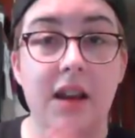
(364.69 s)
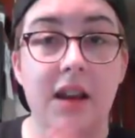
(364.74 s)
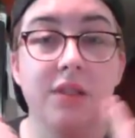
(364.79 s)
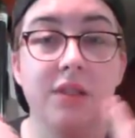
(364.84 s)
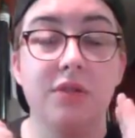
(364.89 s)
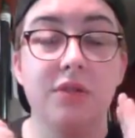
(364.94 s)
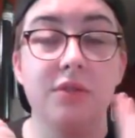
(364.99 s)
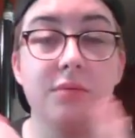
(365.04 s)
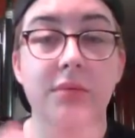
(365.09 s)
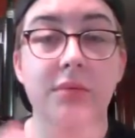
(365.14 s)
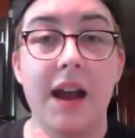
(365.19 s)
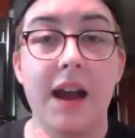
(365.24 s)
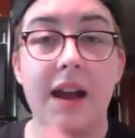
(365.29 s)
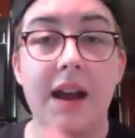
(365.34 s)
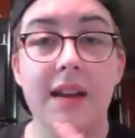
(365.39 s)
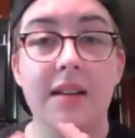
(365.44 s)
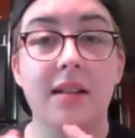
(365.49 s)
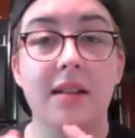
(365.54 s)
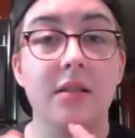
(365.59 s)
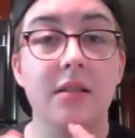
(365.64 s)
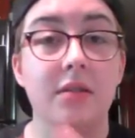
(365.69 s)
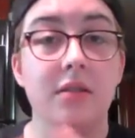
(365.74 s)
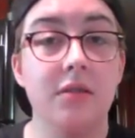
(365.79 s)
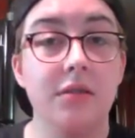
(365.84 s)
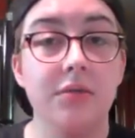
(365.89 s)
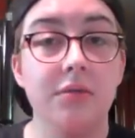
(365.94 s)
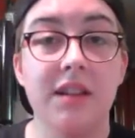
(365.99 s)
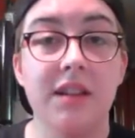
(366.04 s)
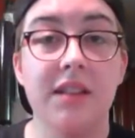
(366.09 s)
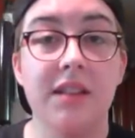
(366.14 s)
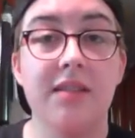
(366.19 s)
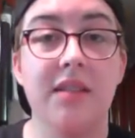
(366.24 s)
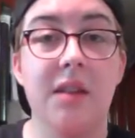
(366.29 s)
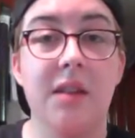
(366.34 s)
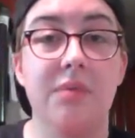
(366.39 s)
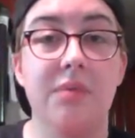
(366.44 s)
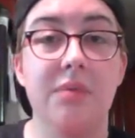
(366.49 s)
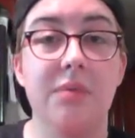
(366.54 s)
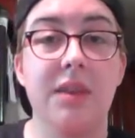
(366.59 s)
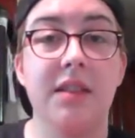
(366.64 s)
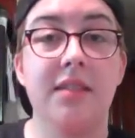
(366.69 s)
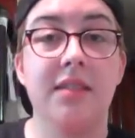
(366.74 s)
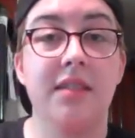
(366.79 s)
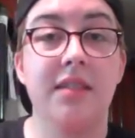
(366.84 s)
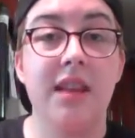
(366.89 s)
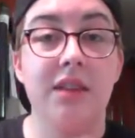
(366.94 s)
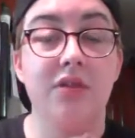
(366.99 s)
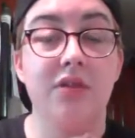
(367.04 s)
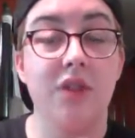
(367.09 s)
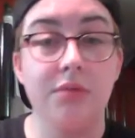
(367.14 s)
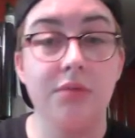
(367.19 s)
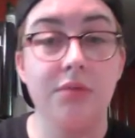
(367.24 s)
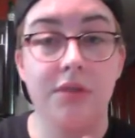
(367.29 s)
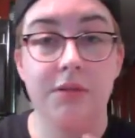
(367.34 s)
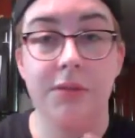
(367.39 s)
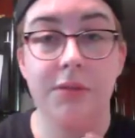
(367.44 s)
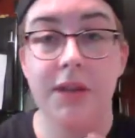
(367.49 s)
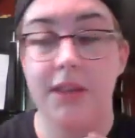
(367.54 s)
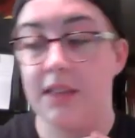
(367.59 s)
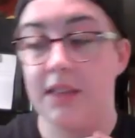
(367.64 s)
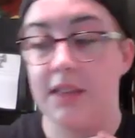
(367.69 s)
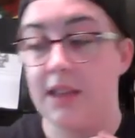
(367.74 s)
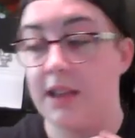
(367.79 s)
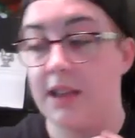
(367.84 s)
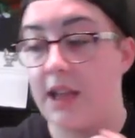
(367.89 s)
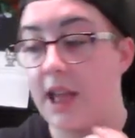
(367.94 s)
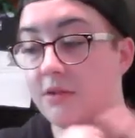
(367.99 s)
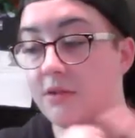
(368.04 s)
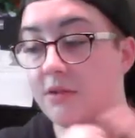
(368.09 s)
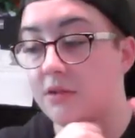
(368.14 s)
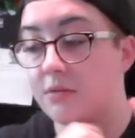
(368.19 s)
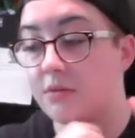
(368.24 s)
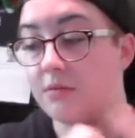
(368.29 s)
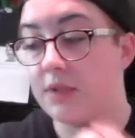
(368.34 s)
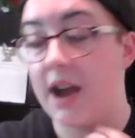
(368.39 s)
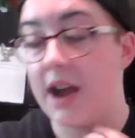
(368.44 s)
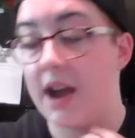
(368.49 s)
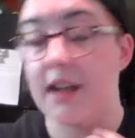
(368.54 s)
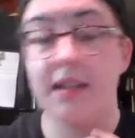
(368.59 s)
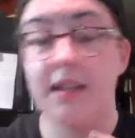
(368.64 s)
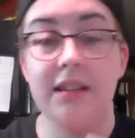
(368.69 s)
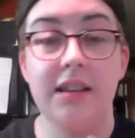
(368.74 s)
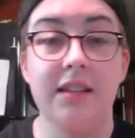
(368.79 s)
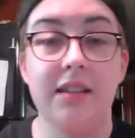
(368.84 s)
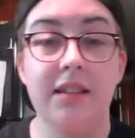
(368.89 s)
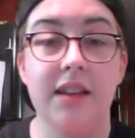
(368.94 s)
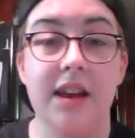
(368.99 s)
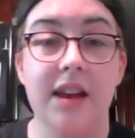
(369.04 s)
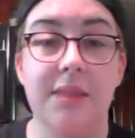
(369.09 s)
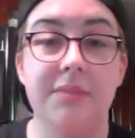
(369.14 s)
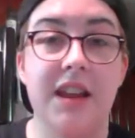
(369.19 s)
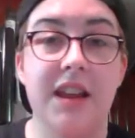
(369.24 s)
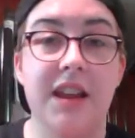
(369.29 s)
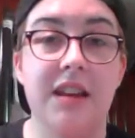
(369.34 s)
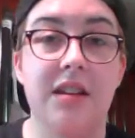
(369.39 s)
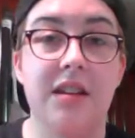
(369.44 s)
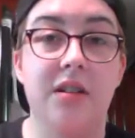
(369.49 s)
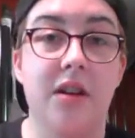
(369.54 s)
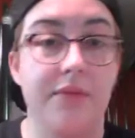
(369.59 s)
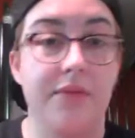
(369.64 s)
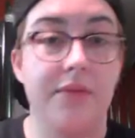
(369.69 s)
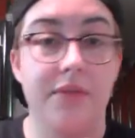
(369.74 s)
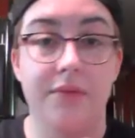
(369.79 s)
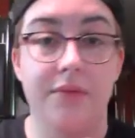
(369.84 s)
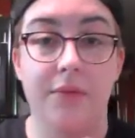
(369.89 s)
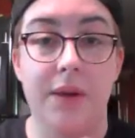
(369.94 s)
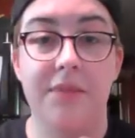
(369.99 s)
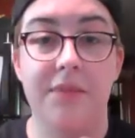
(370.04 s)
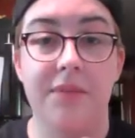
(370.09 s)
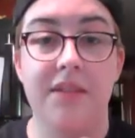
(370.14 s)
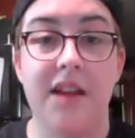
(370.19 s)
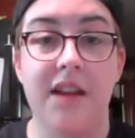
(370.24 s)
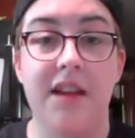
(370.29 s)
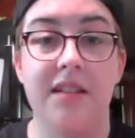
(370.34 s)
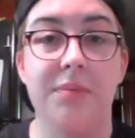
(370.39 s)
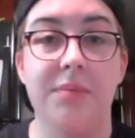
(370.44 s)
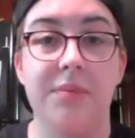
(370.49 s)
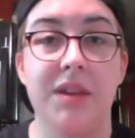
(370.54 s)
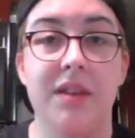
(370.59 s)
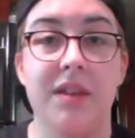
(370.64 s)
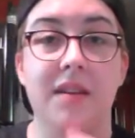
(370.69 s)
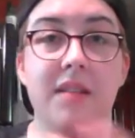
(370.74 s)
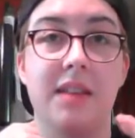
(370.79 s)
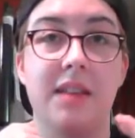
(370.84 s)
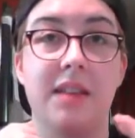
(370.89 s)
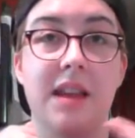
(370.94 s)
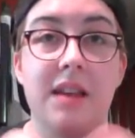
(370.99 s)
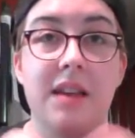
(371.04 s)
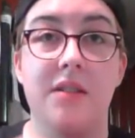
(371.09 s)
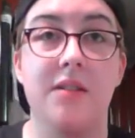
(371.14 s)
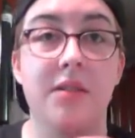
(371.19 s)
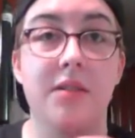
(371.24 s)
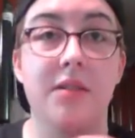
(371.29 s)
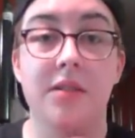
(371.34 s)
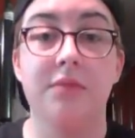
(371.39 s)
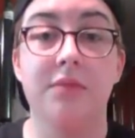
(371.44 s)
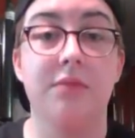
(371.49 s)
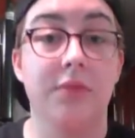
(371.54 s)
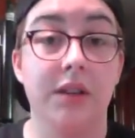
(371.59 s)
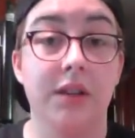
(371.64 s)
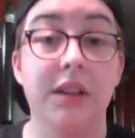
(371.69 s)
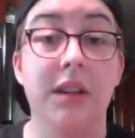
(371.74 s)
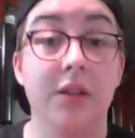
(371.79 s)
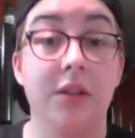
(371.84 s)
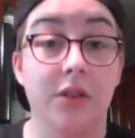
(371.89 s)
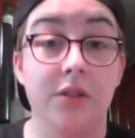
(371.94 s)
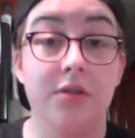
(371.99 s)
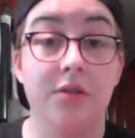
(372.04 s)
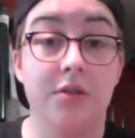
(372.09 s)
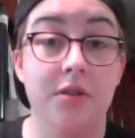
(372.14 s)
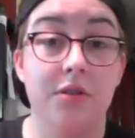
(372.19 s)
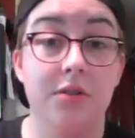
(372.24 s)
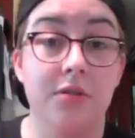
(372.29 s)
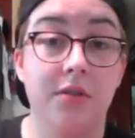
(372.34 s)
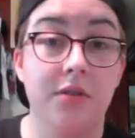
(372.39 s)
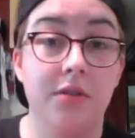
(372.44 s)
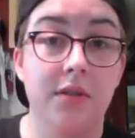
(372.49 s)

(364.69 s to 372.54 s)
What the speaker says: Do not do T supplements. They don't do anything, and do not illegally obtain it off of websites, because it could really hurt you.